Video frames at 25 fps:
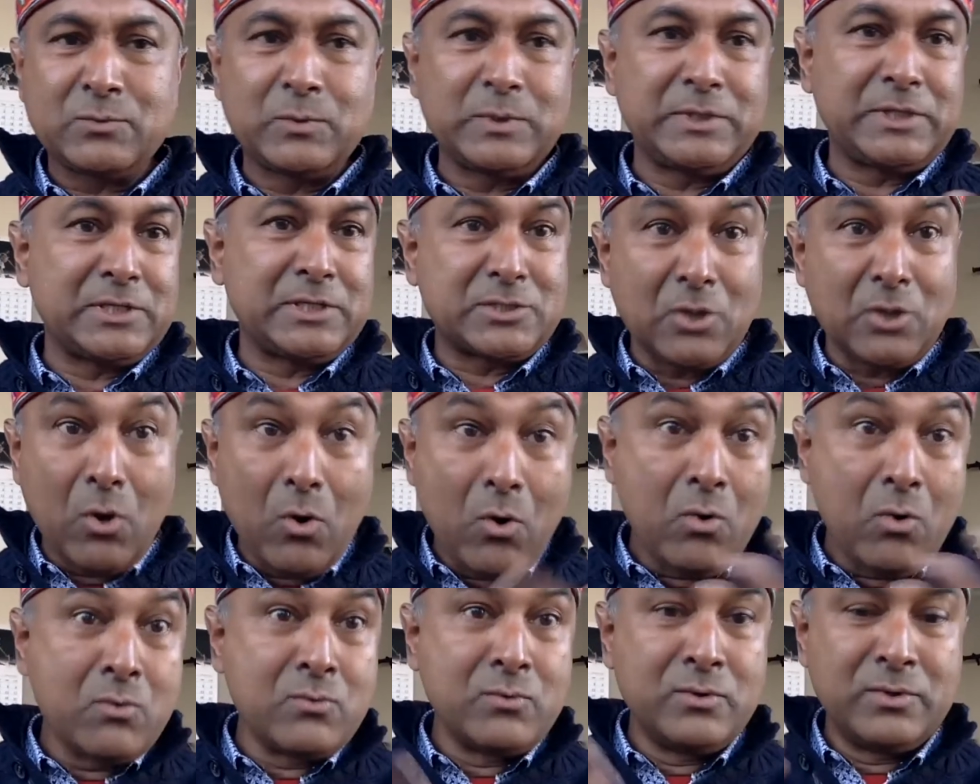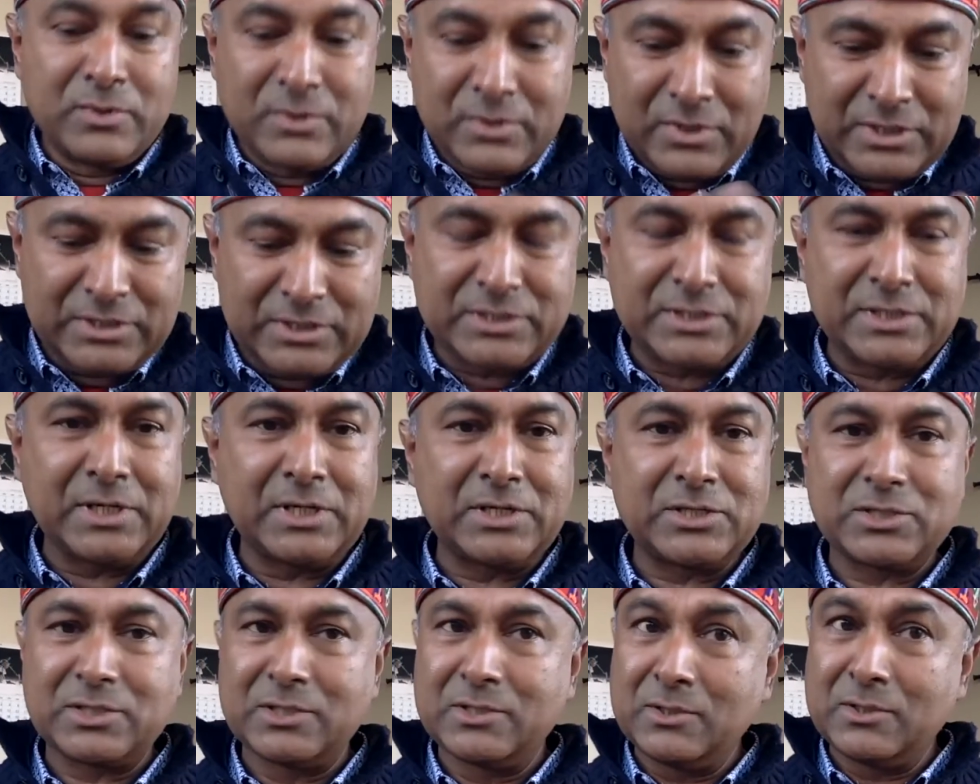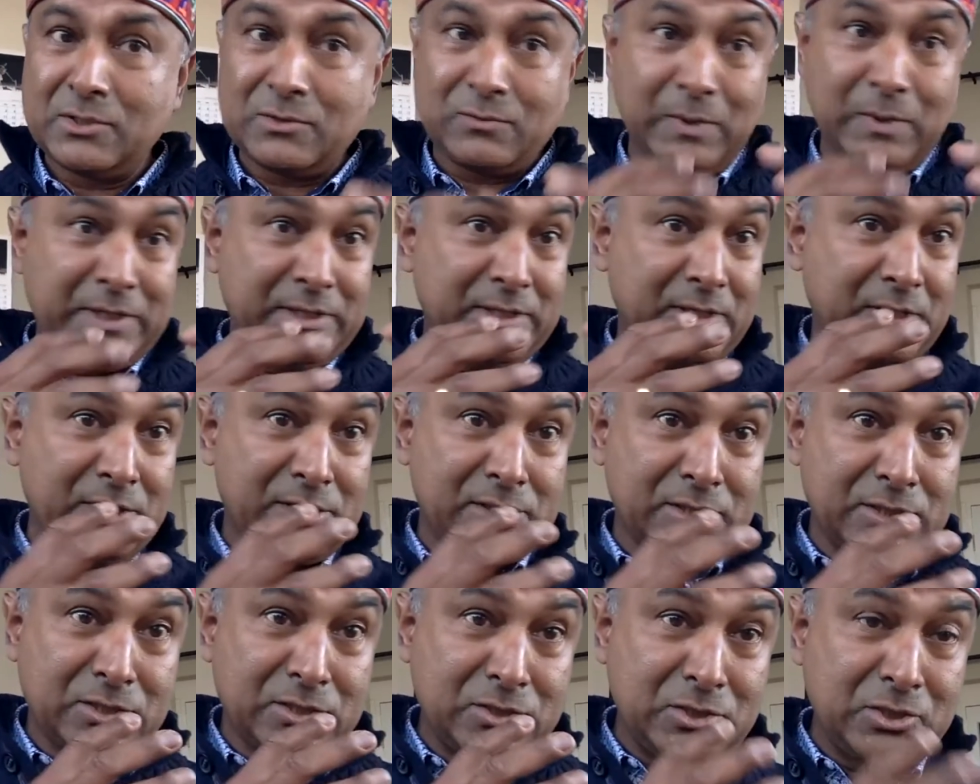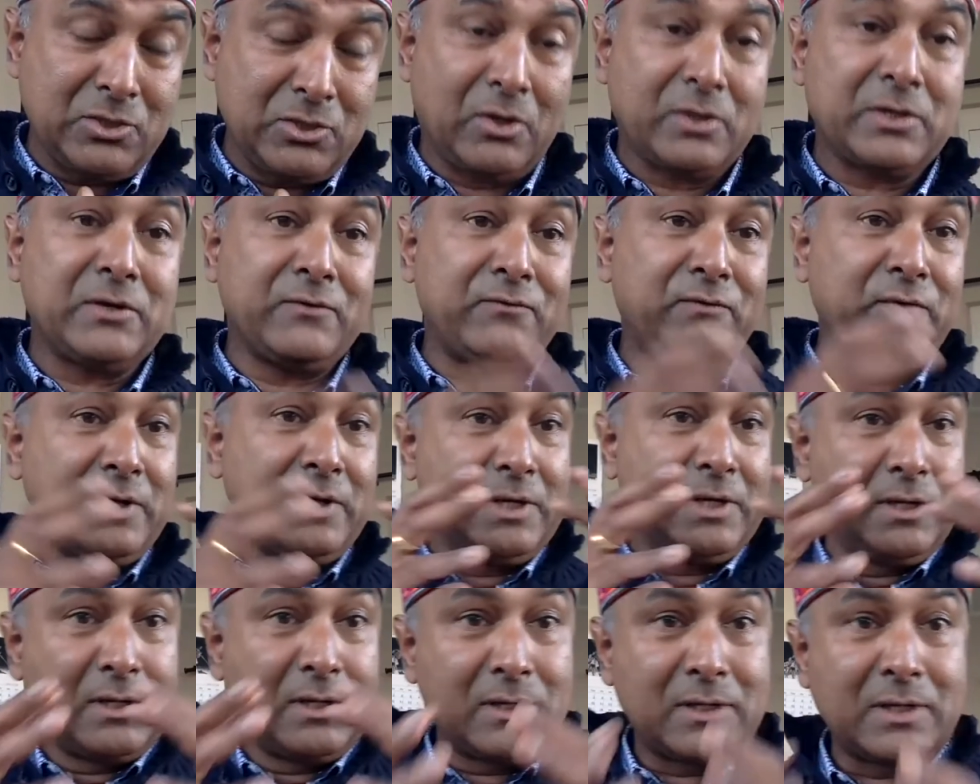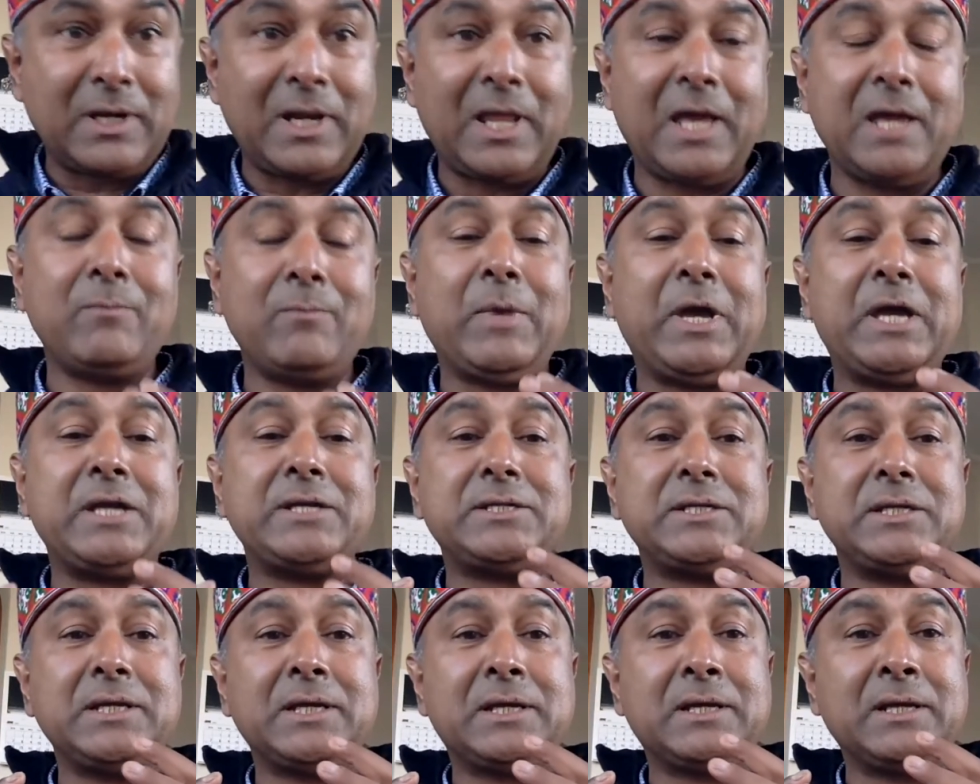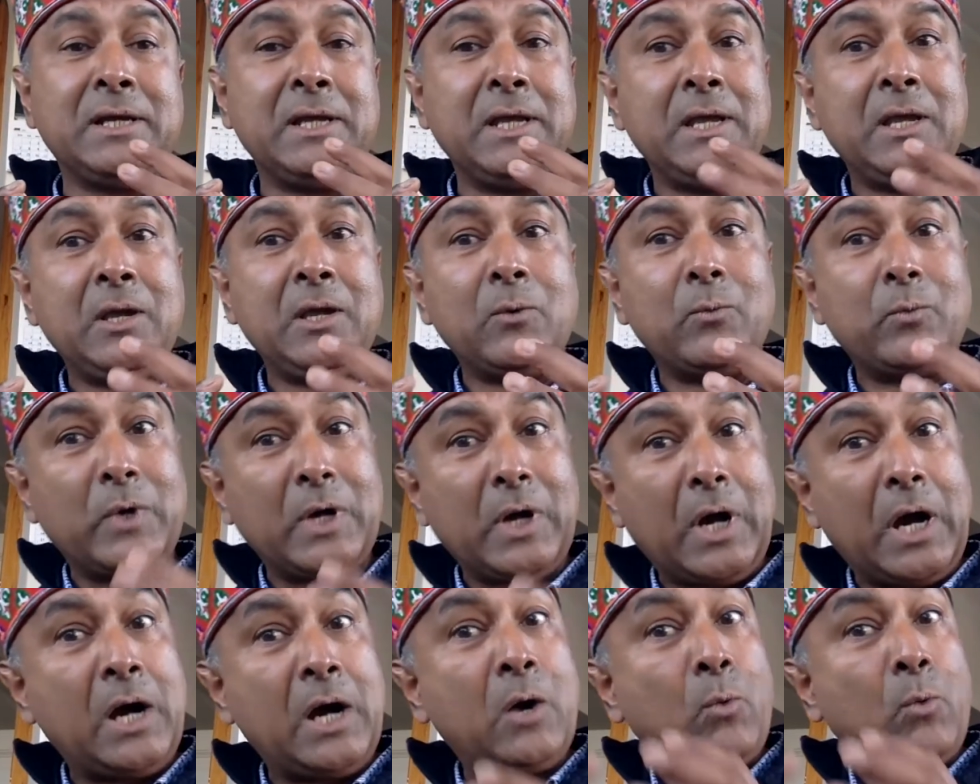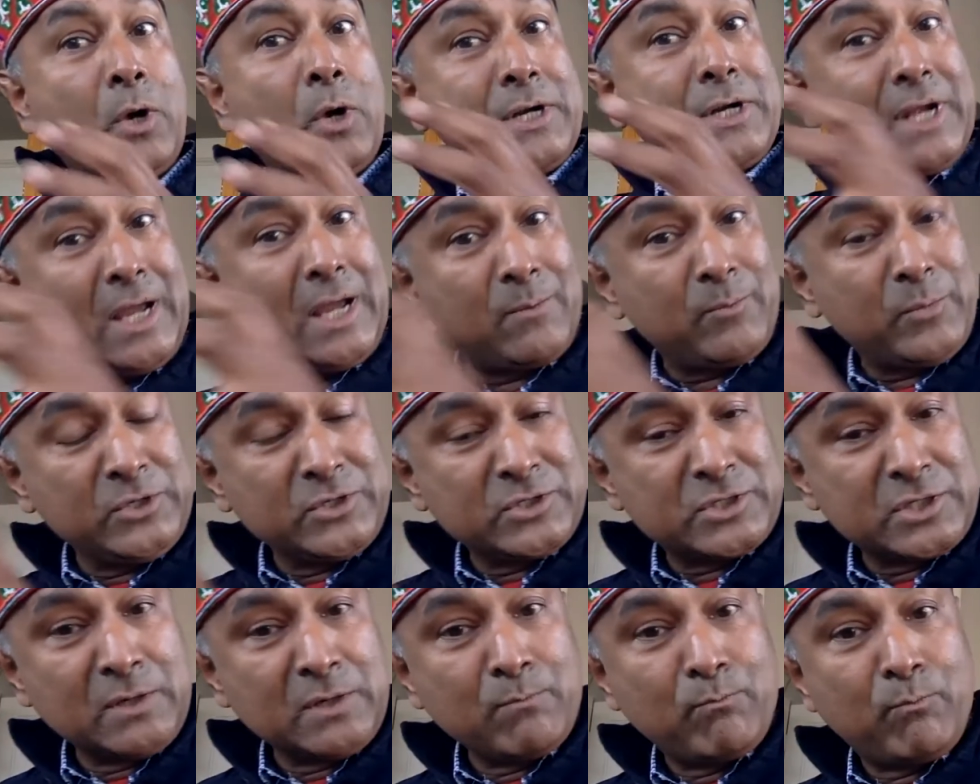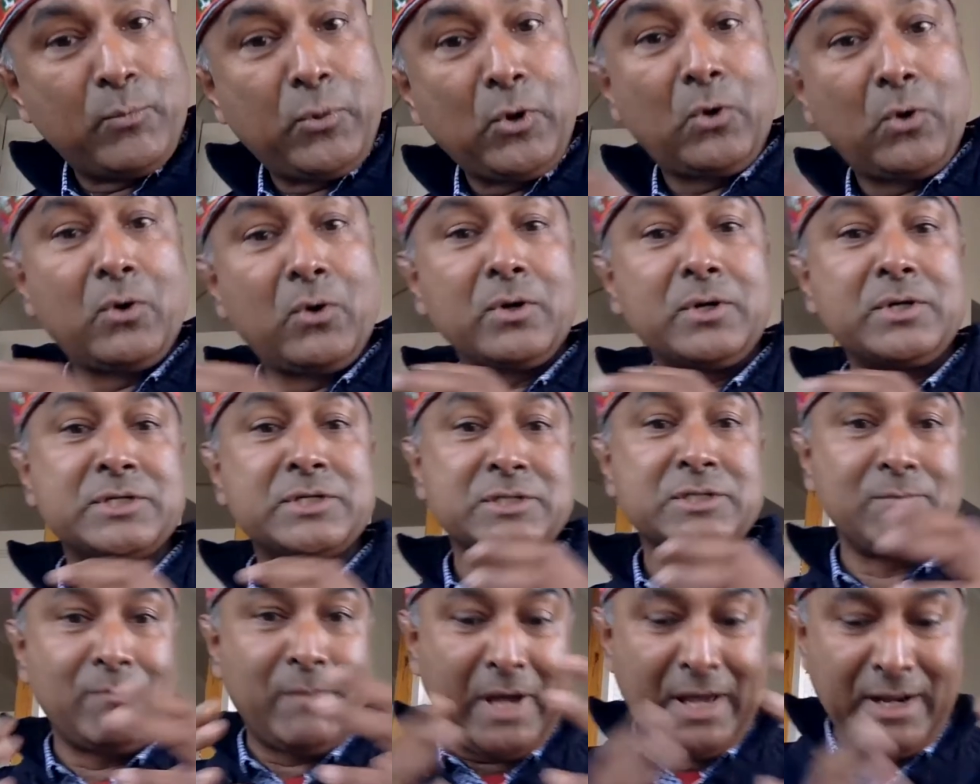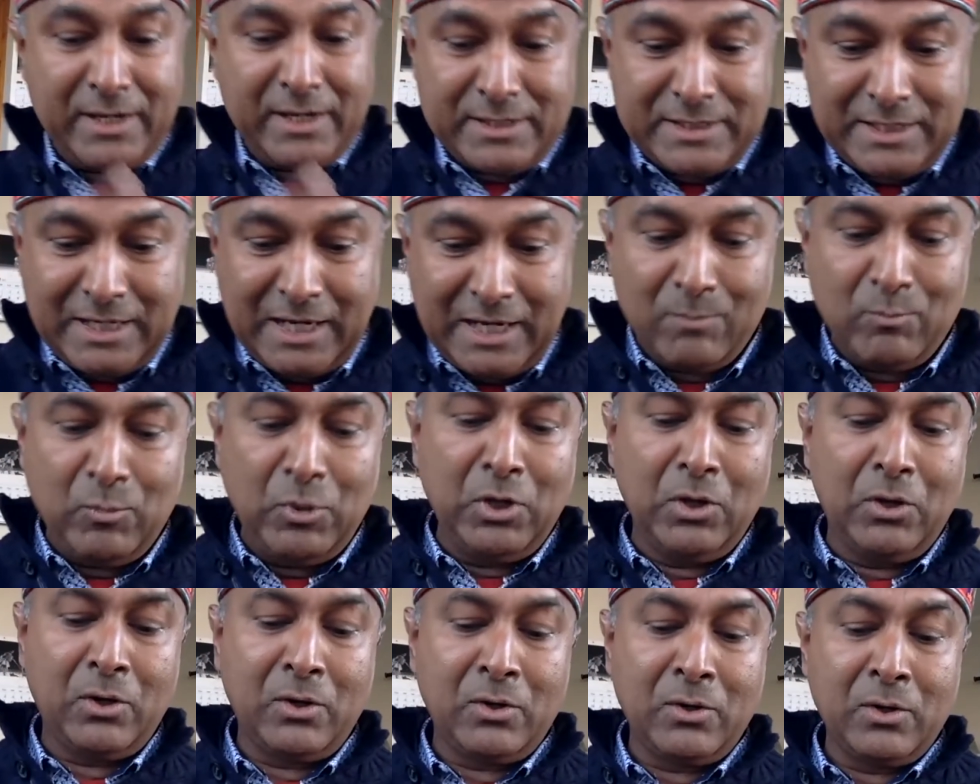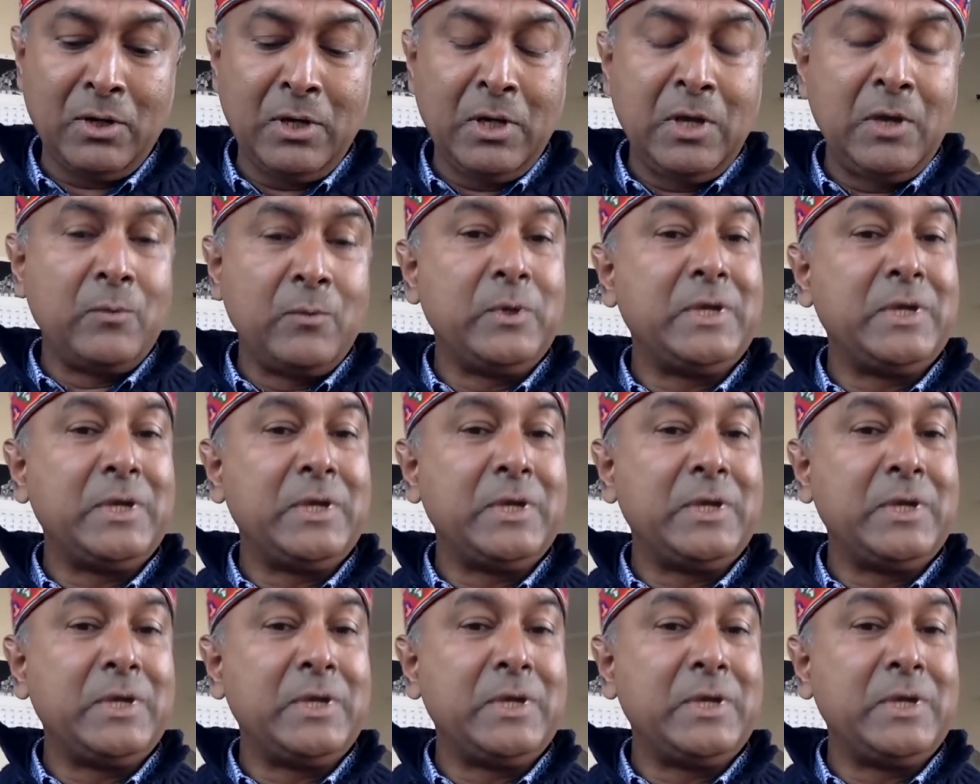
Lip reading: with its own restrictions, whether it is geographical, climatic, what happens in ports, maritime law.